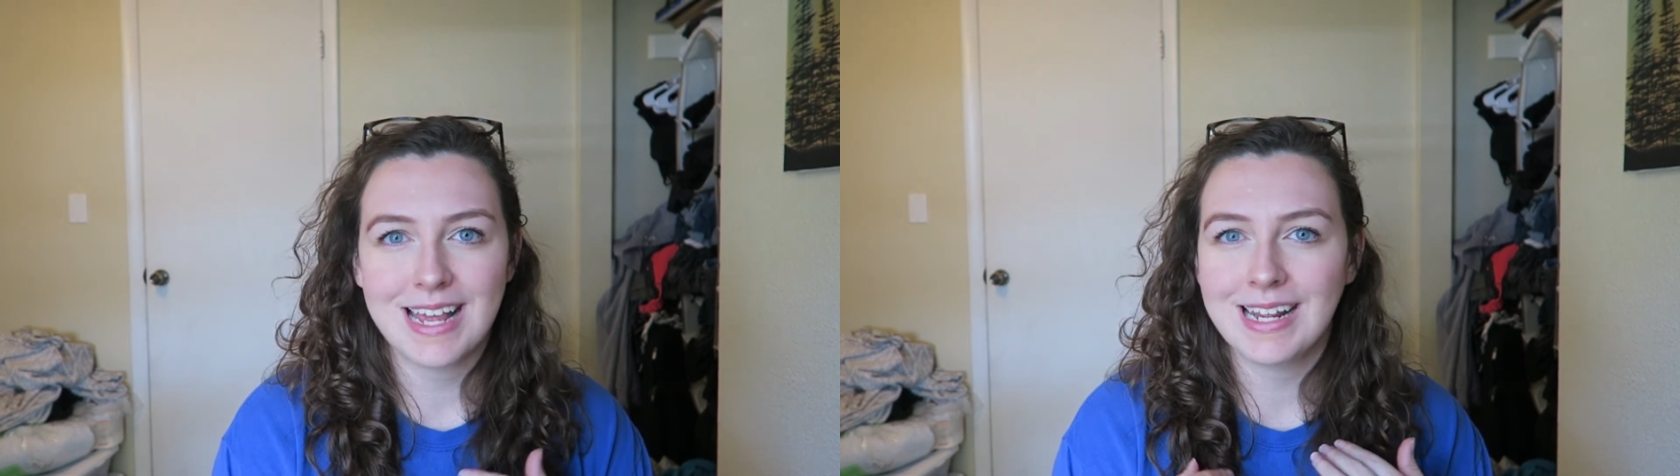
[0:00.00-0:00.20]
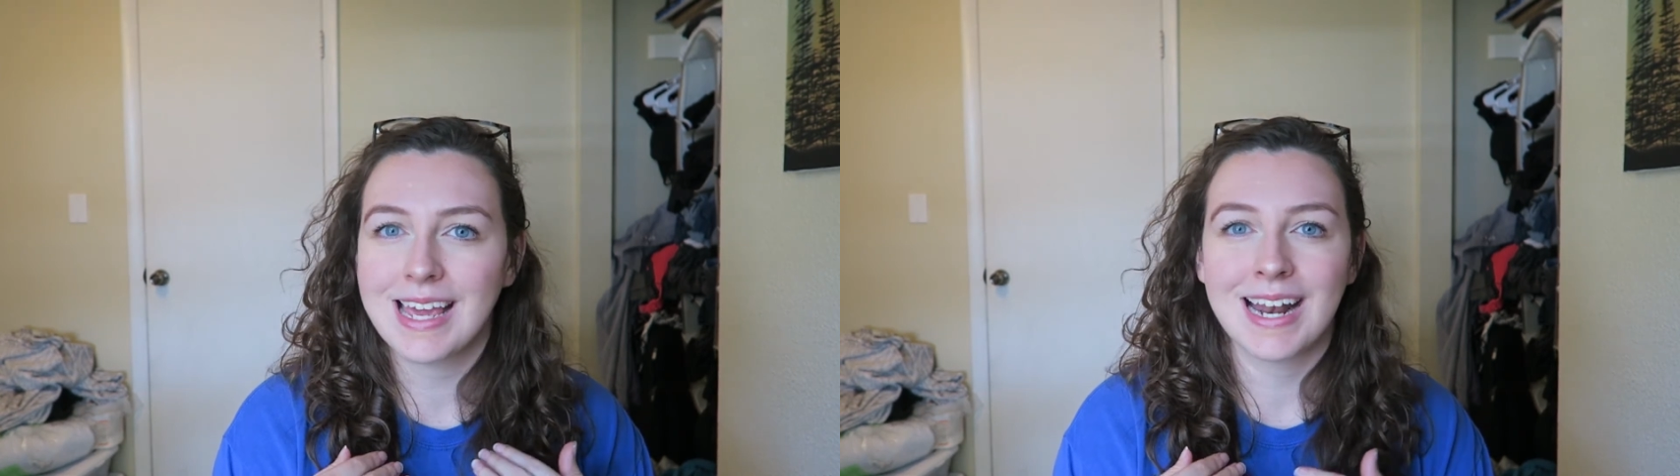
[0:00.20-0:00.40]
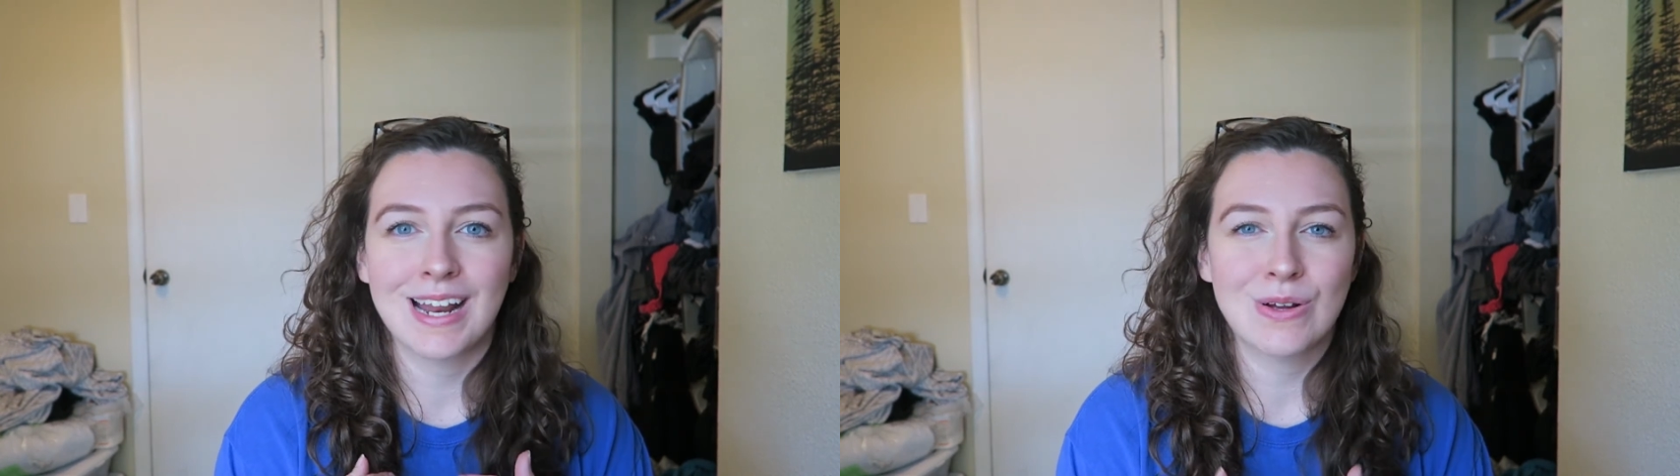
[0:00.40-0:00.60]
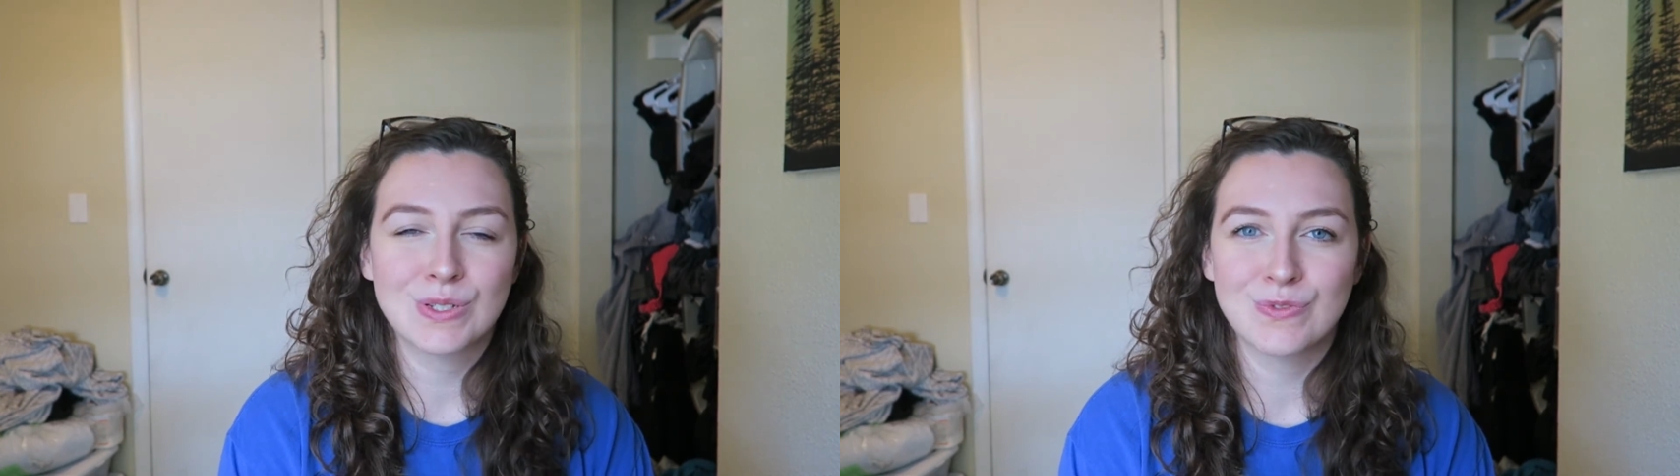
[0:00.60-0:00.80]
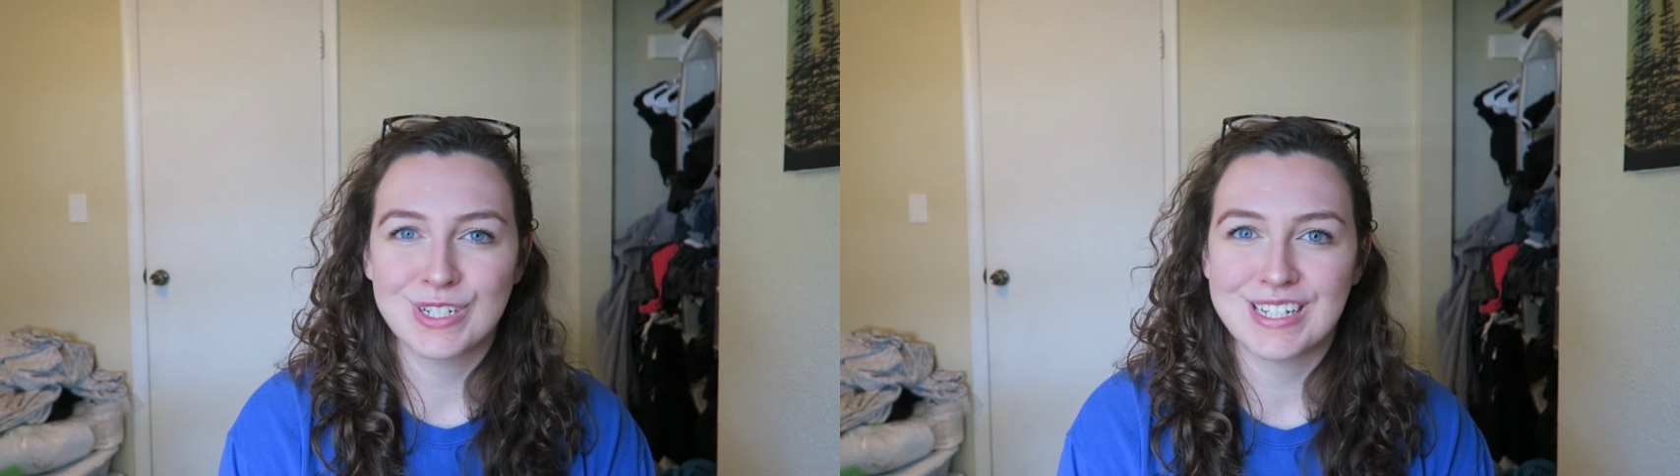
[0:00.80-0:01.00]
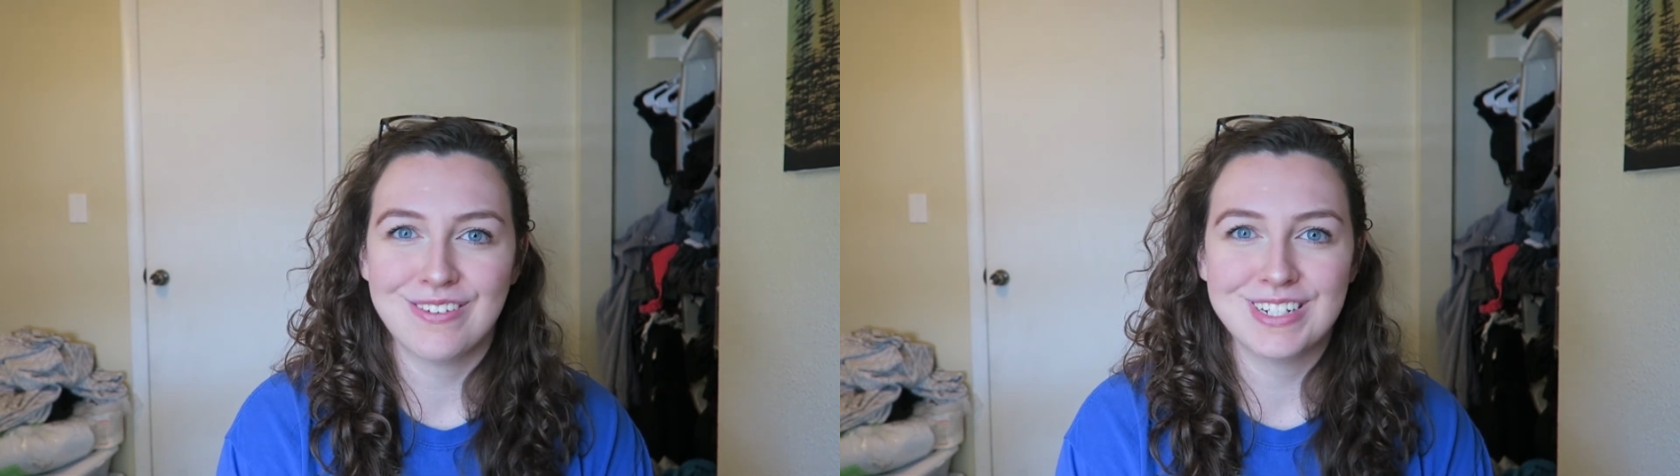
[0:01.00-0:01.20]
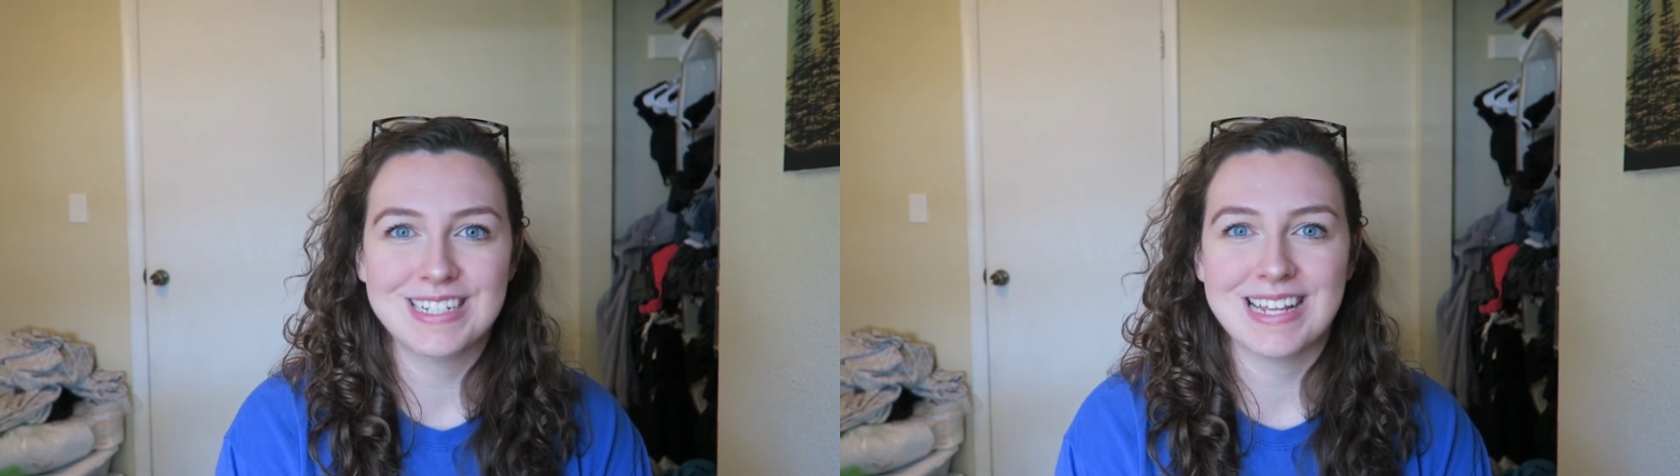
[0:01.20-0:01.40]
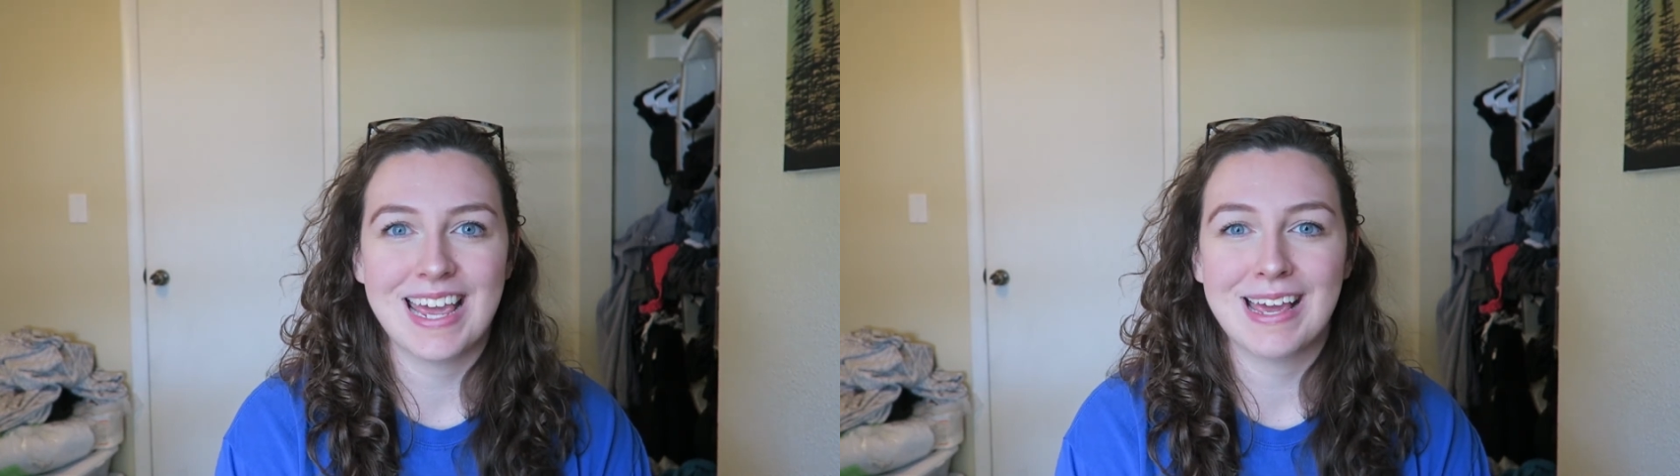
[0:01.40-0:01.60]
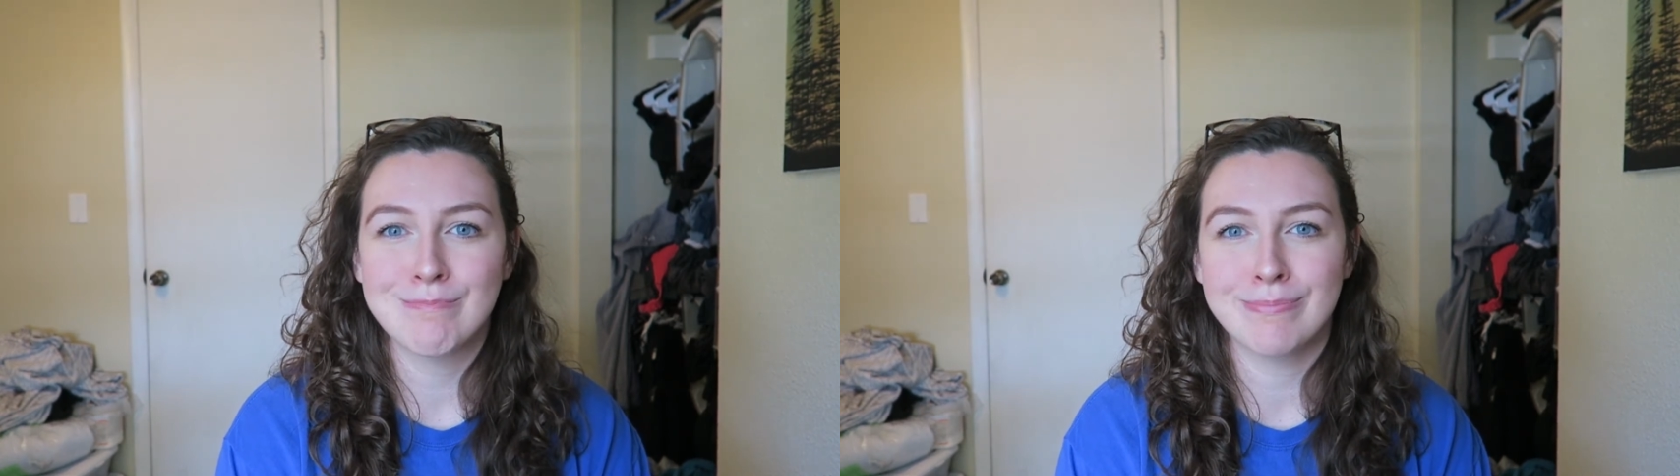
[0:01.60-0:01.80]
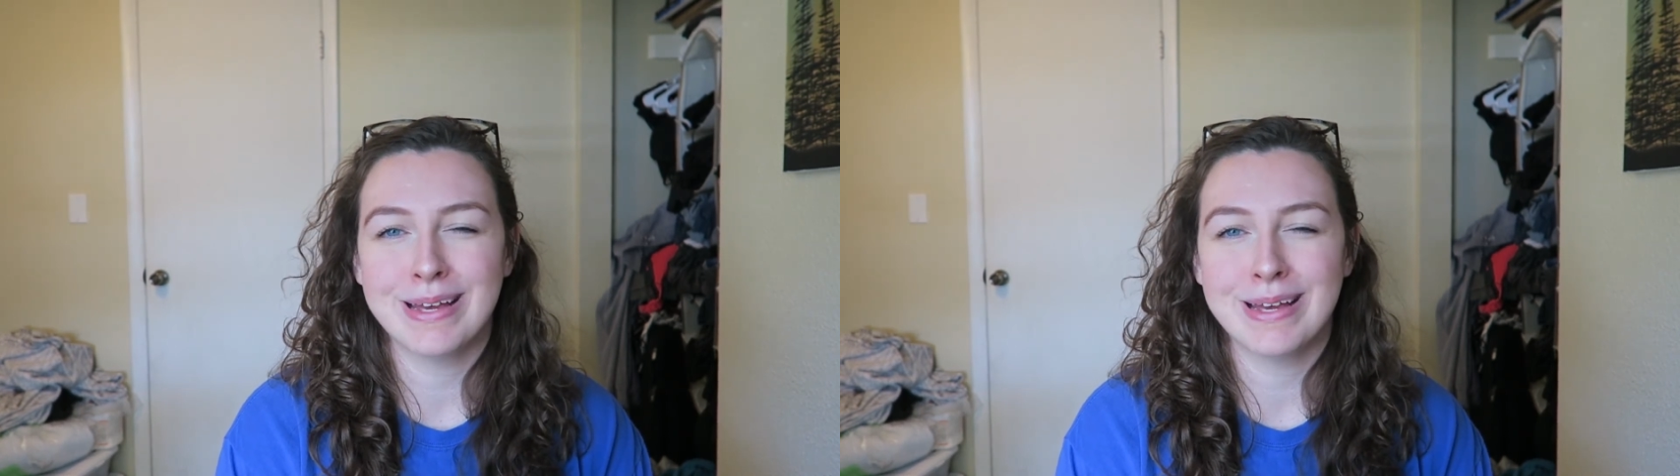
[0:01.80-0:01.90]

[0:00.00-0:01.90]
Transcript: and again, I know it's for safety's sake,